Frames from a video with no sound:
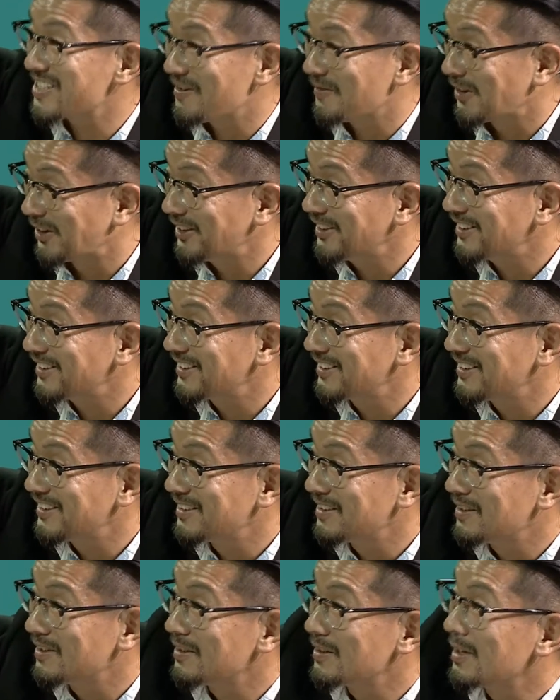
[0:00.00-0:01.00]
summer.
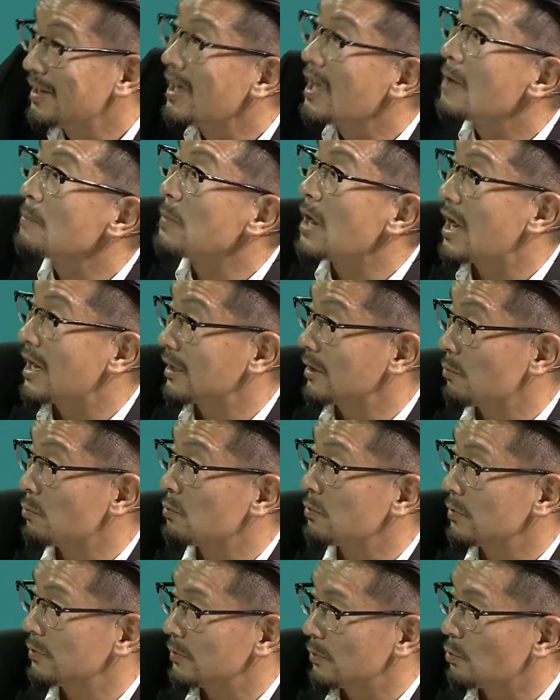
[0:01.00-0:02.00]

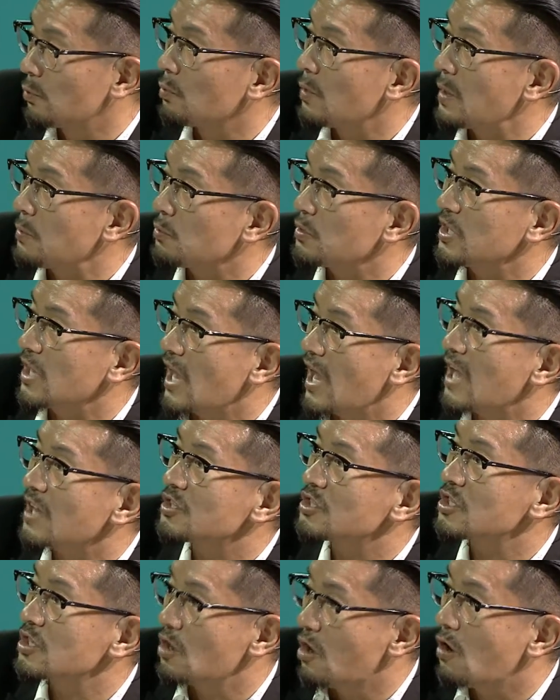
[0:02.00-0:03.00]
But when we
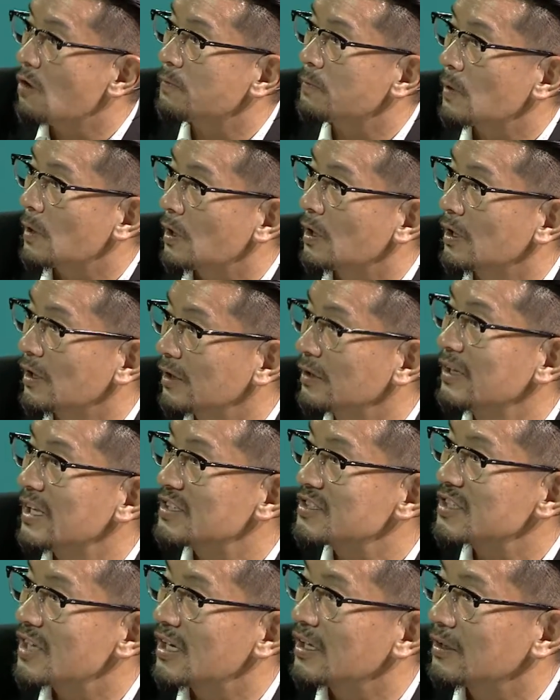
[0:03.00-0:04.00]
actually offer,
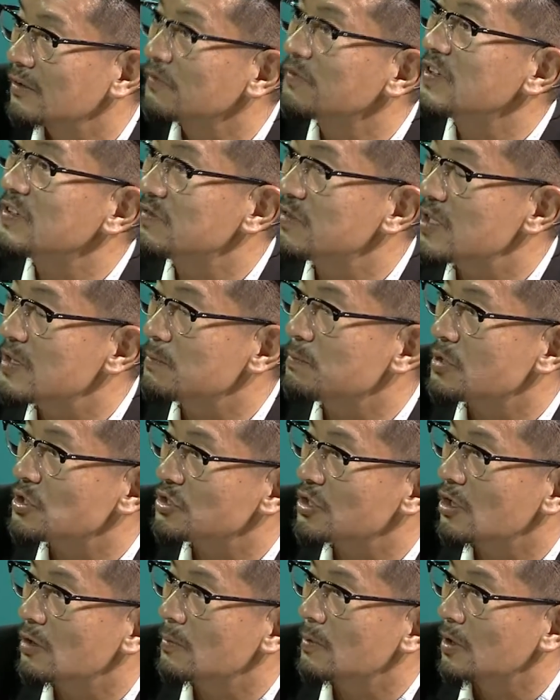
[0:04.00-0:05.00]
let's say,
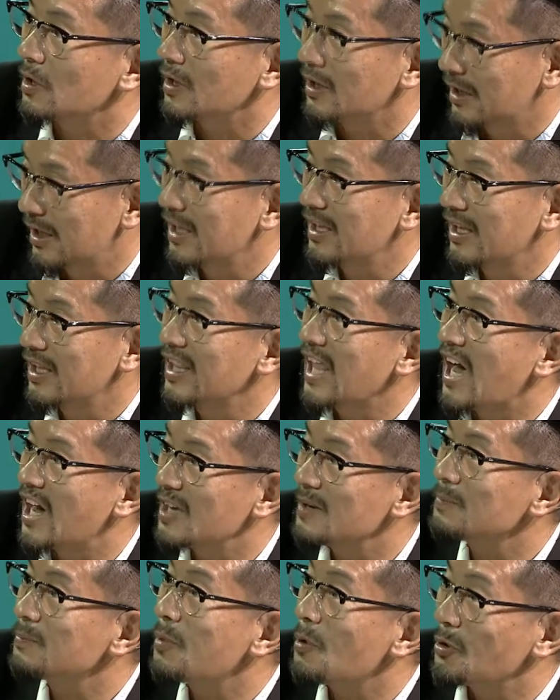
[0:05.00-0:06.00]
15% of our
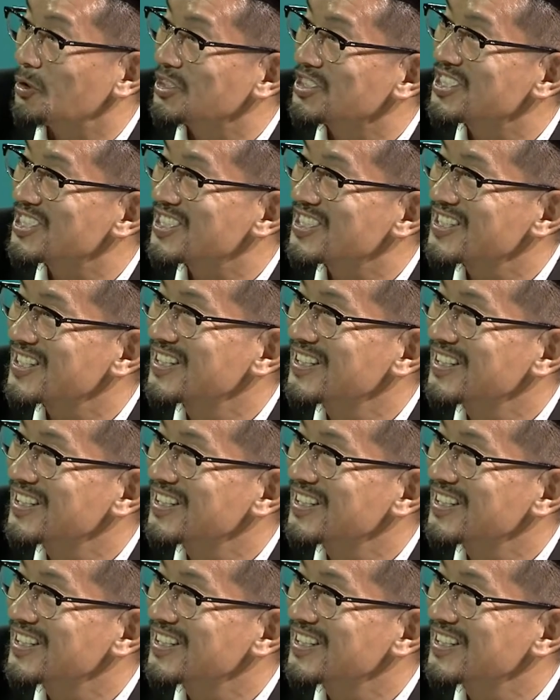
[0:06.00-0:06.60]
line points,